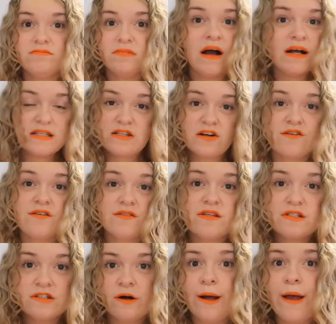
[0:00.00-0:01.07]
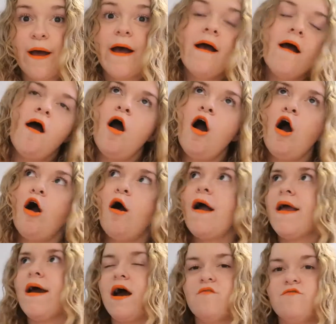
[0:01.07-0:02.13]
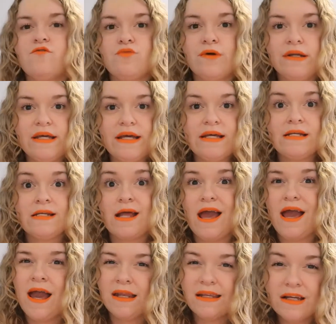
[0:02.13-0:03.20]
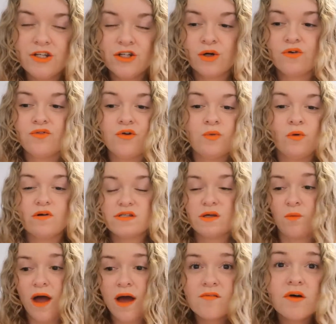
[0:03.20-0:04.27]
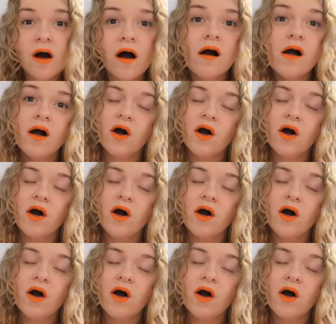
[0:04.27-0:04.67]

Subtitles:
I started this diet. I haven't really eaten any junk food whatsoever.